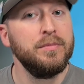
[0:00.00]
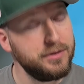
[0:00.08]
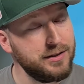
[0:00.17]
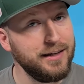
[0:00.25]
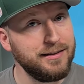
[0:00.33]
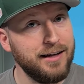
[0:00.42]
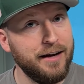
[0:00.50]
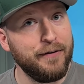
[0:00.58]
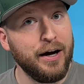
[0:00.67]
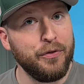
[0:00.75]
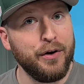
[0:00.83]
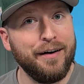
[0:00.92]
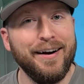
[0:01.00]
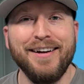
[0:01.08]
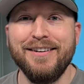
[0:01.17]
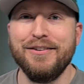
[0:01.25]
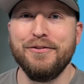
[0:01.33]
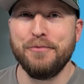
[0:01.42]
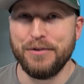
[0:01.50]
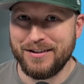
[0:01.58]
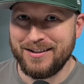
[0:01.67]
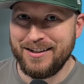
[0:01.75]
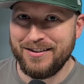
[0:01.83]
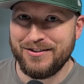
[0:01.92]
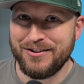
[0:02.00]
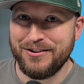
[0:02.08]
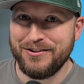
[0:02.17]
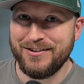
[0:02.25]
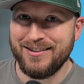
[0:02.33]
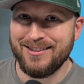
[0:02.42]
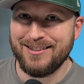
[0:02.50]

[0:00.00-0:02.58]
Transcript: stay safe out there, and we'll see you soon.